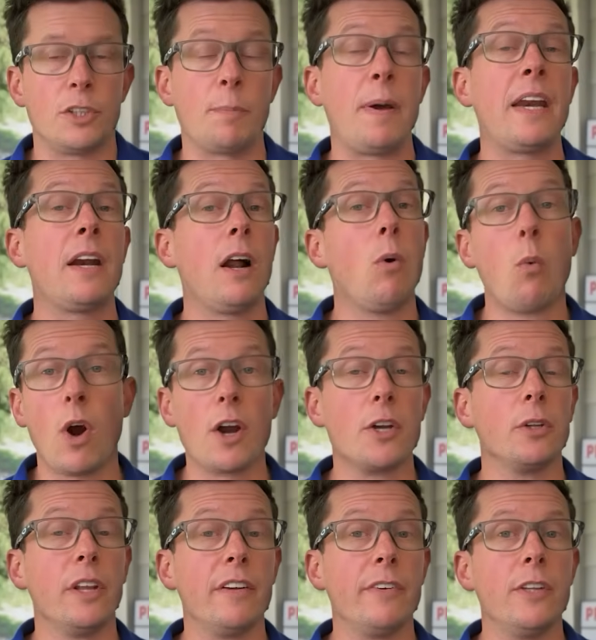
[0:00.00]
Depending on where
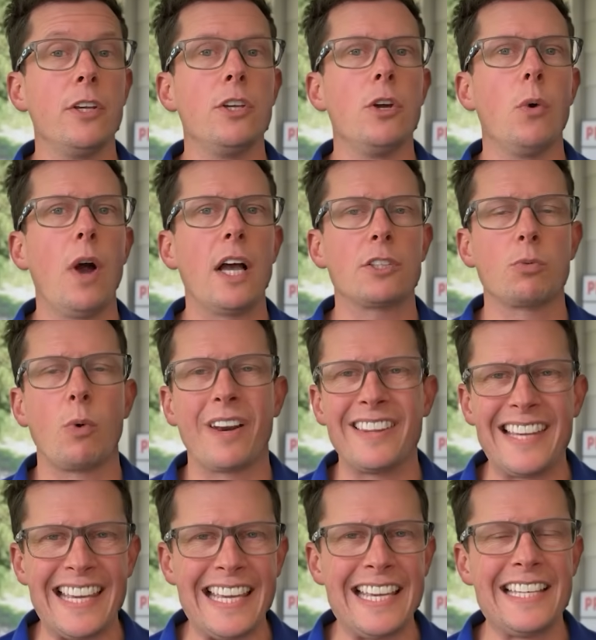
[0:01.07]
you live in the US, one of
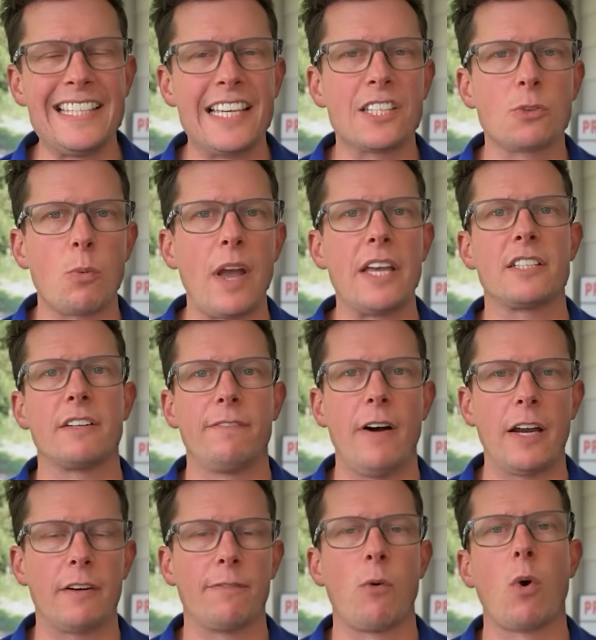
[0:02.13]
the easiest ways to
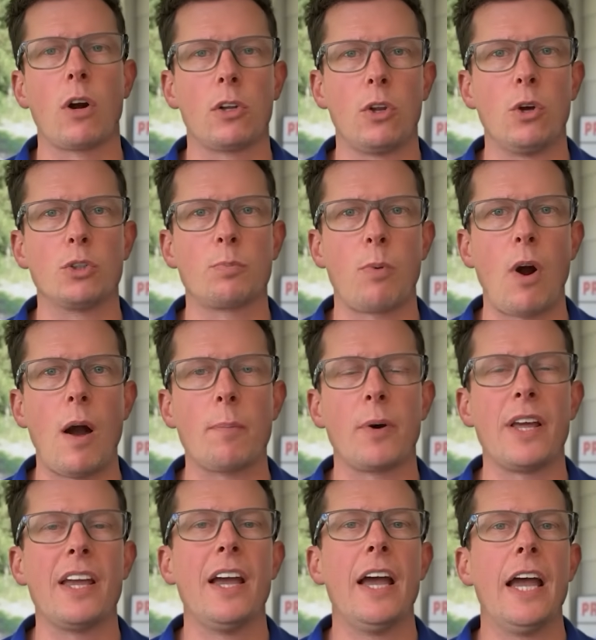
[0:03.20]
find a foreclosed
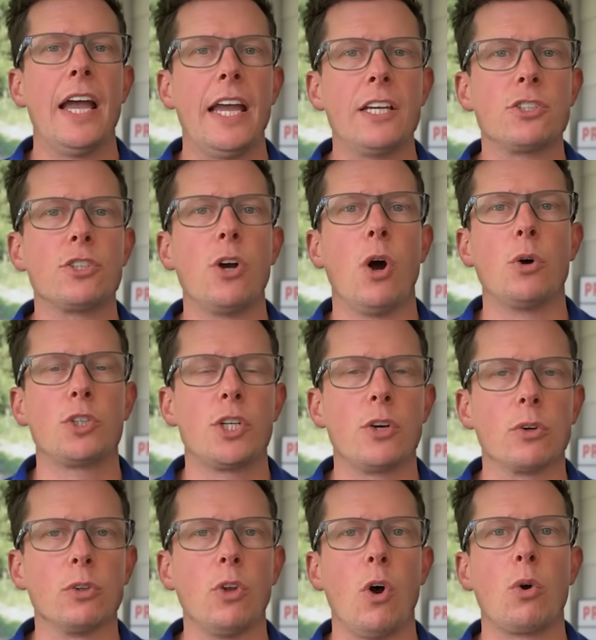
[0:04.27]
property is go to
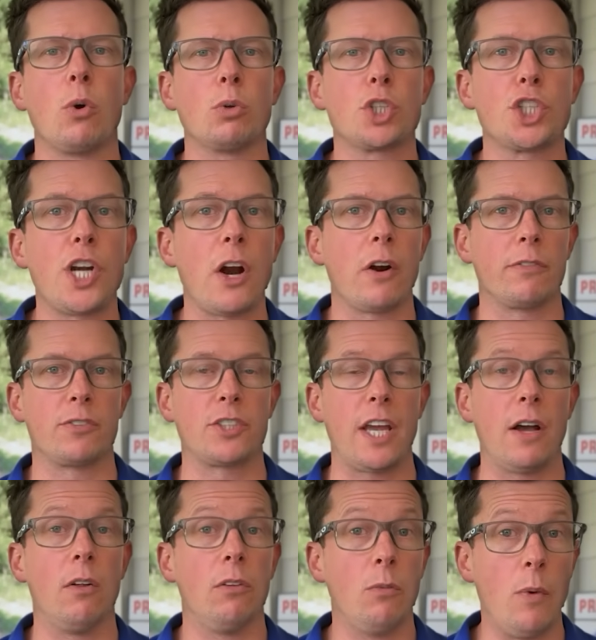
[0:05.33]
your local sheriff's
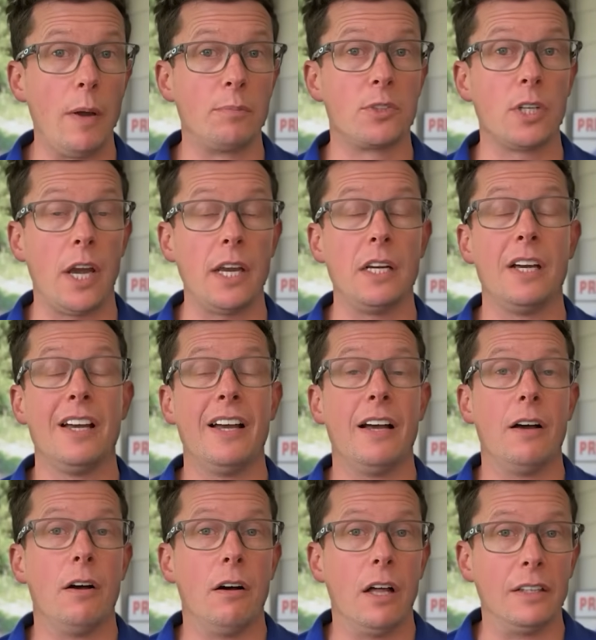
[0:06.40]
sale website.
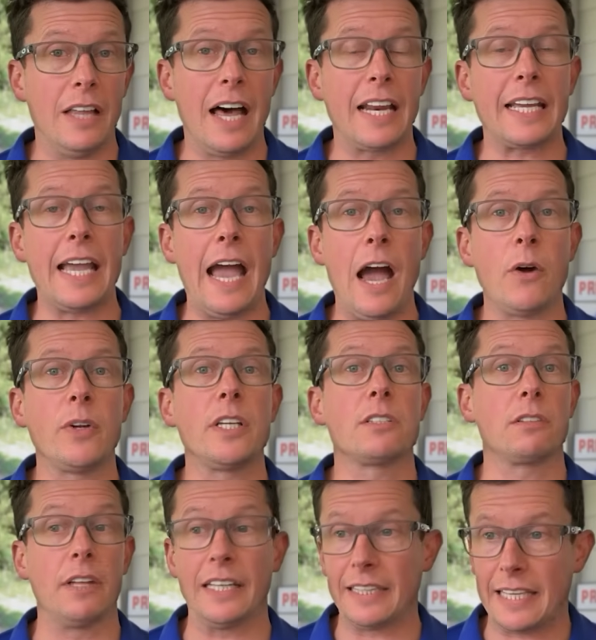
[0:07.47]
A lot of
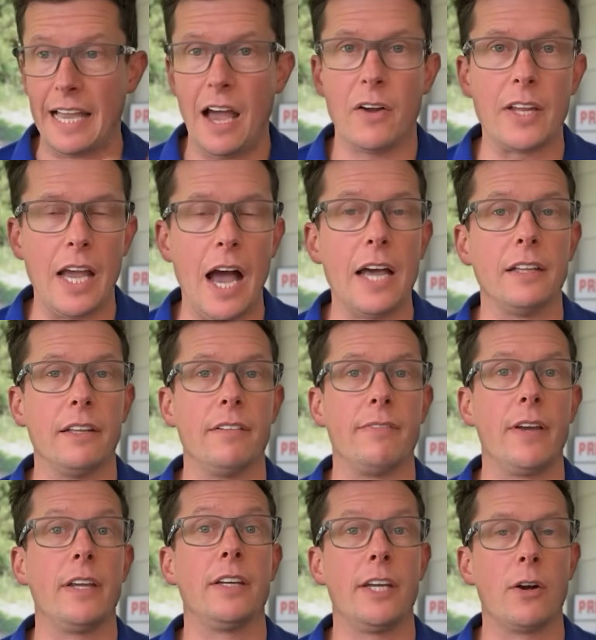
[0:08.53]
counties, like the county I live
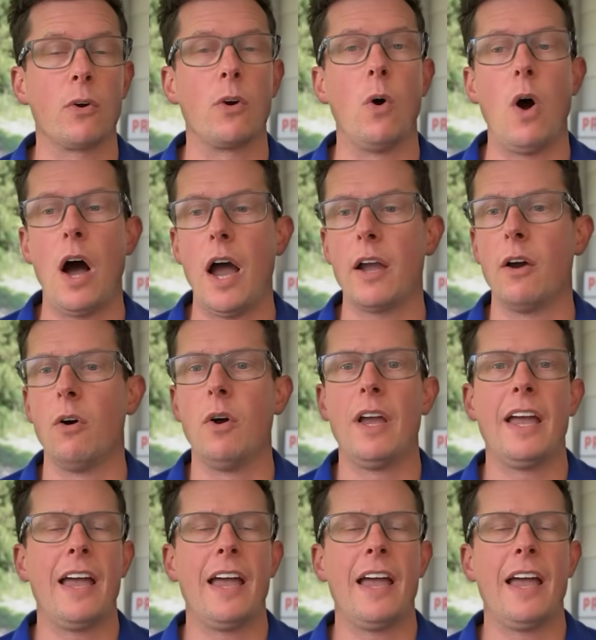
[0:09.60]
in here in Ohio,